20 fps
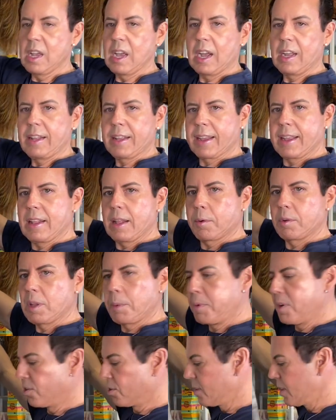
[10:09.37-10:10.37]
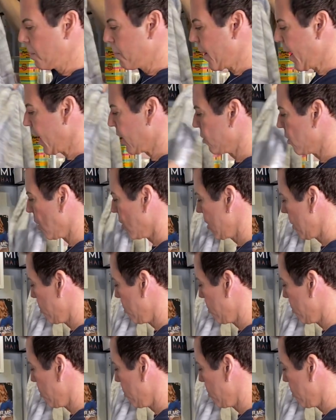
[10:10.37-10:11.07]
And again, I'm gonna be using the back, so I'm gonna